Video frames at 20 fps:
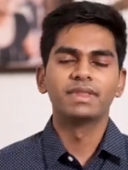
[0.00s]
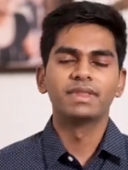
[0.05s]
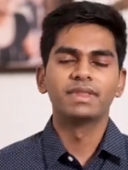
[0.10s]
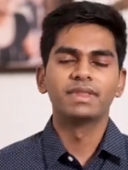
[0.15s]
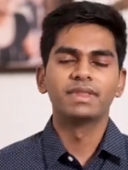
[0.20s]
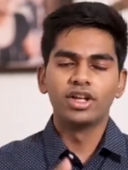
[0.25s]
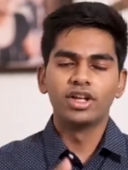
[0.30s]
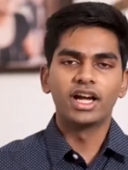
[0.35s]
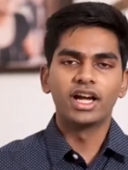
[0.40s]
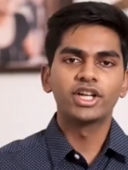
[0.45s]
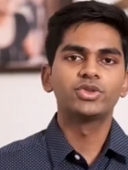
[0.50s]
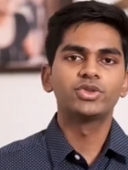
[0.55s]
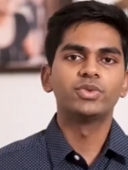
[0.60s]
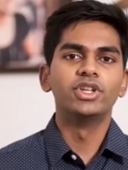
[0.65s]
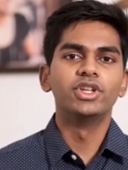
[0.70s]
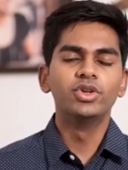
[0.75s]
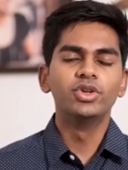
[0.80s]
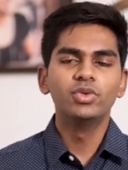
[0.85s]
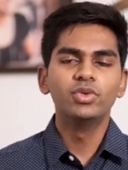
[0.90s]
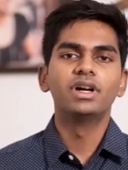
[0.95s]
Ashwin,
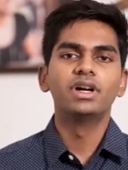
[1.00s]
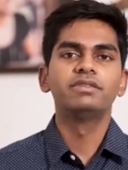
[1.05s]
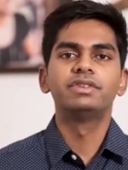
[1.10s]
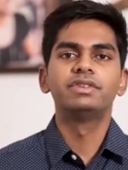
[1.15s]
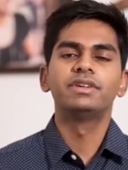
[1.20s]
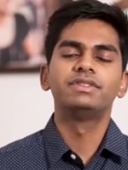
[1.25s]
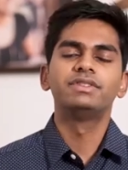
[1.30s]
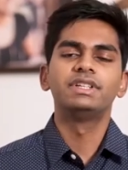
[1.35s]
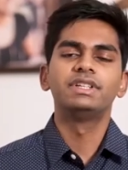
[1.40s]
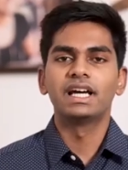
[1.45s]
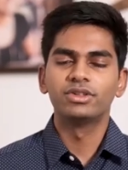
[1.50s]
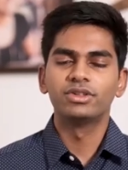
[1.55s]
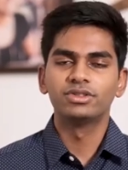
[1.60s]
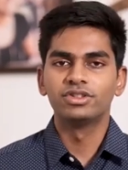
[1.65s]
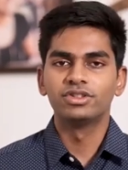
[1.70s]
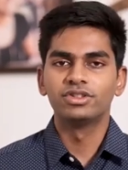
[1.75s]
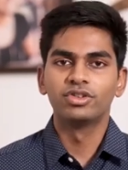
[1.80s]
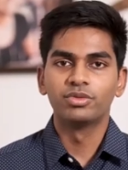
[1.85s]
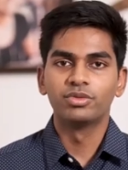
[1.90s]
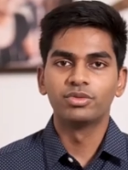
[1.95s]
you earn fifty thousand
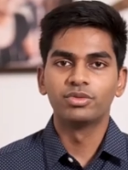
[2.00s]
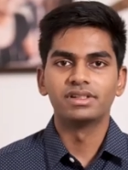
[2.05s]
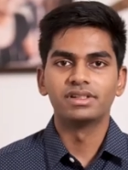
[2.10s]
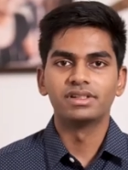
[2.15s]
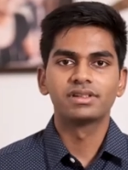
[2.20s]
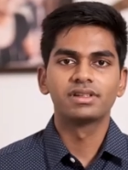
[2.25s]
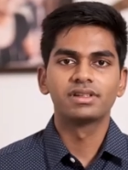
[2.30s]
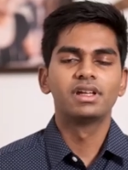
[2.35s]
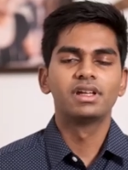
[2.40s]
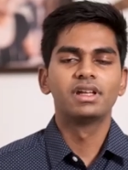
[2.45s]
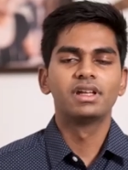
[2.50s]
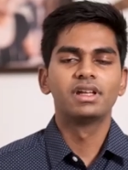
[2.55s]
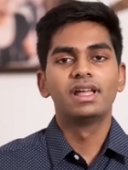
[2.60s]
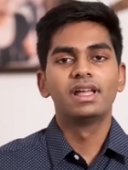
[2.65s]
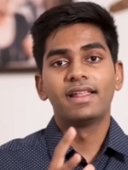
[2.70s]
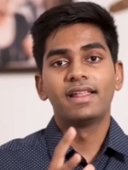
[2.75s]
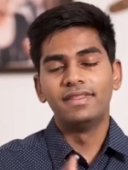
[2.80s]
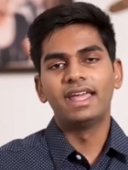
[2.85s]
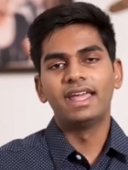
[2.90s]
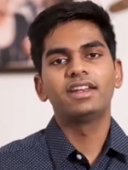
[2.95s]
rupees
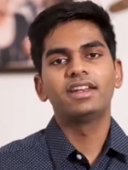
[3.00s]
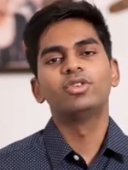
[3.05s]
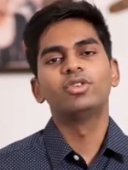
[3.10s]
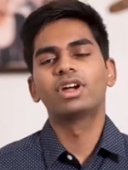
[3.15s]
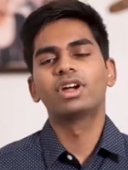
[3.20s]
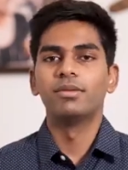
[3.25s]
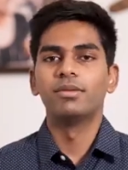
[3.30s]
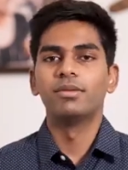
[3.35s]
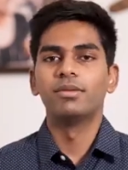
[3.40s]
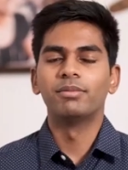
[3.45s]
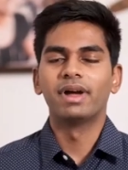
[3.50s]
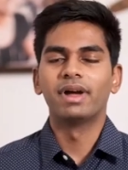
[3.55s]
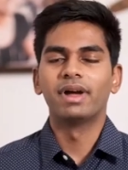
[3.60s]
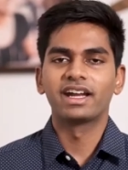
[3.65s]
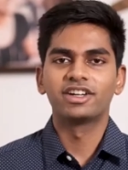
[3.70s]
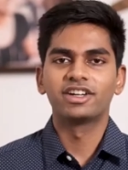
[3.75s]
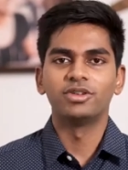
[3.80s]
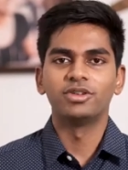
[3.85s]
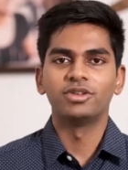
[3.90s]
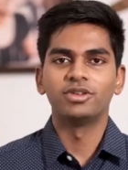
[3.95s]
then you come back to
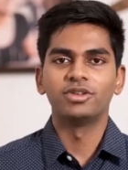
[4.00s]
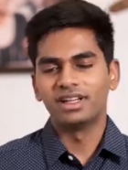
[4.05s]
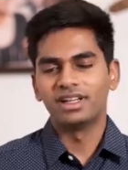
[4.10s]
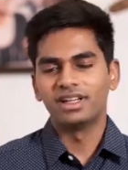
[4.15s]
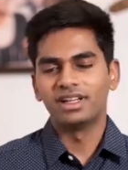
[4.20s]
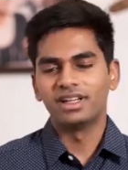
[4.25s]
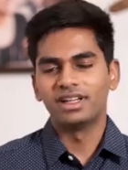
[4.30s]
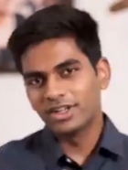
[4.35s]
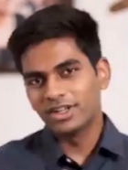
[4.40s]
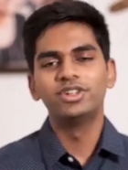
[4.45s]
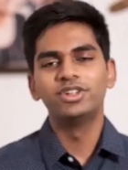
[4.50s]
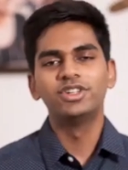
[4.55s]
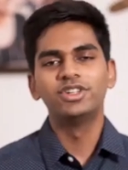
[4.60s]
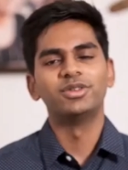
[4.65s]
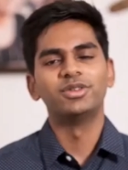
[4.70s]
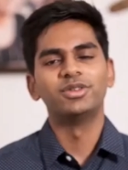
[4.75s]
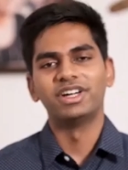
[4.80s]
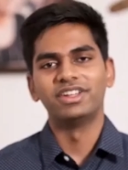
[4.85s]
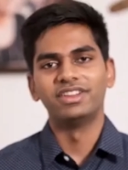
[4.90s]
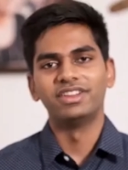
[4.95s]
me. I told you
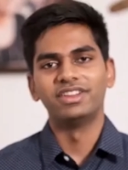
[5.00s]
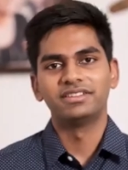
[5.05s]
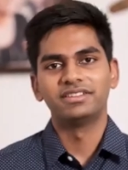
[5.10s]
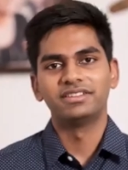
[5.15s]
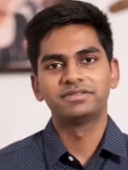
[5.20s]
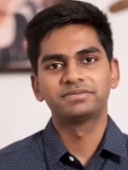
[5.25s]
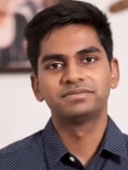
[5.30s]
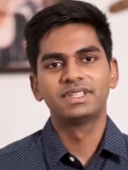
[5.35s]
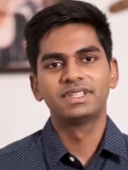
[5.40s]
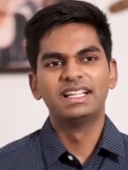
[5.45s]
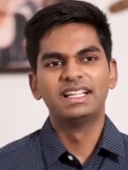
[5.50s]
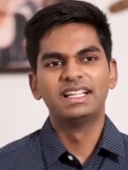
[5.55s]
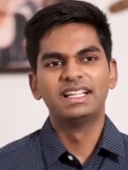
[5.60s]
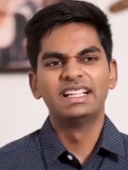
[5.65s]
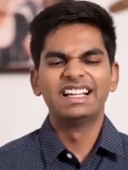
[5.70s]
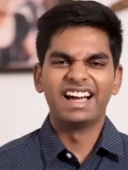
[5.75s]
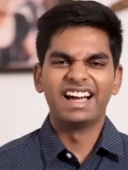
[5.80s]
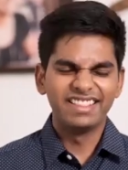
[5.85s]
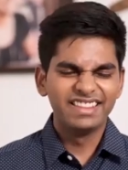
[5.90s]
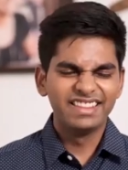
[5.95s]
about that.
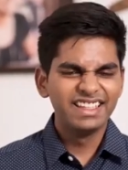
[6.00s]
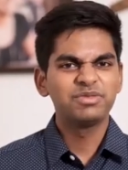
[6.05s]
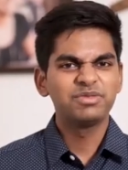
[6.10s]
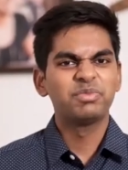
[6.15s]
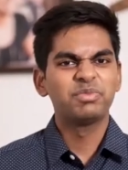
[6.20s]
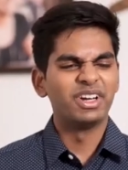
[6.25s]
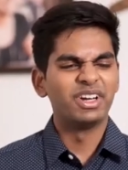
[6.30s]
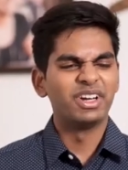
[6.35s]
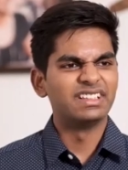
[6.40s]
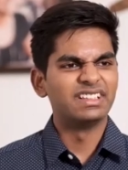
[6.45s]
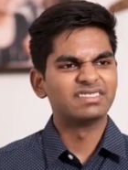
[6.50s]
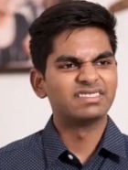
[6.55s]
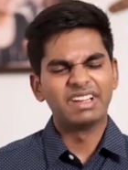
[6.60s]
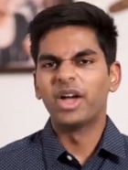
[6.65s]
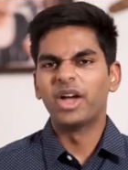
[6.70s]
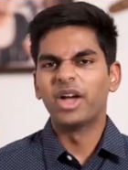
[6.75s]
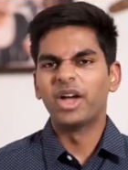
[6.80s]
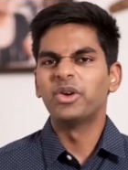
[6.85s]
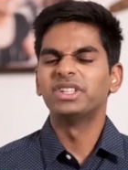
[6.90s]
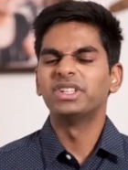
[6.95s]
At this point, I
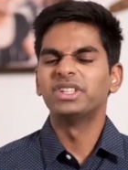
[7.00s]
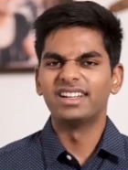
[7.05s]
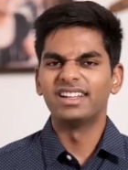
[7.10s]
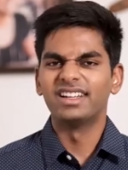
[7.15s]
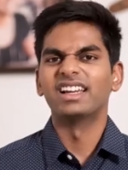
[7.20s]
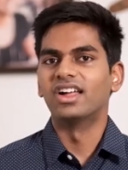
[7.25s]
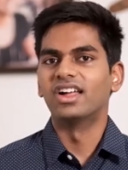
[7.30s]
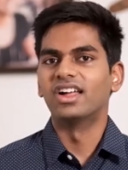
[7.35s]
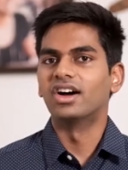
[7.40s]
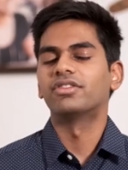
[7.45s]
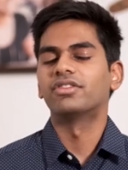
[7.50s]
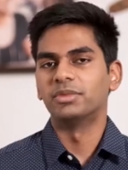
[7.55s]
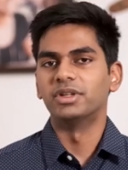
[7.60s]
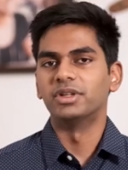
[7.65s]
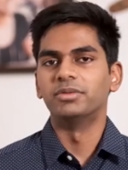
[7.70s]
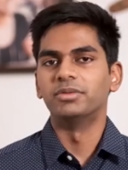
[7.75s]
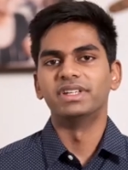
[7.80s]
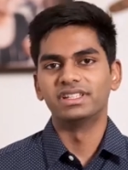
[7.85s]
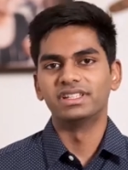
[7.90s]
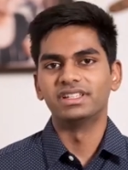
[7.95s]
was earning a lot from the
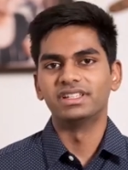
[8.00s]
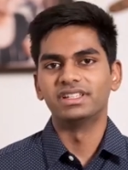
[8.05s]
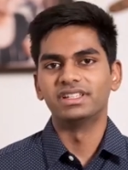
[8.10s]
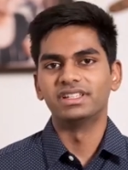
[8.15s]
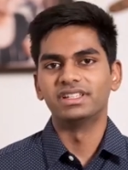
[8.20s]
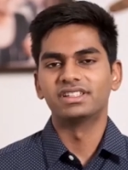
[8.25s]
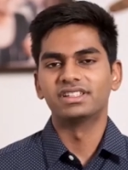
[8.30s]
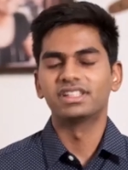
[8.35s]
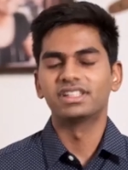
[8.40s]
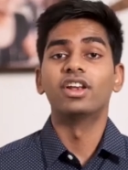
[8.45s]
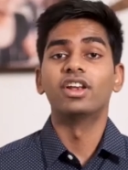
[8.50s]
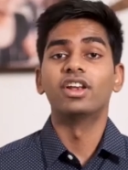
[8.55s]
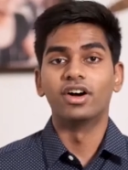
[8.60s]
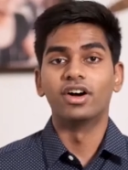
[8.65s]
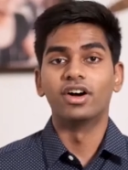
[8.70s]
business, a lot.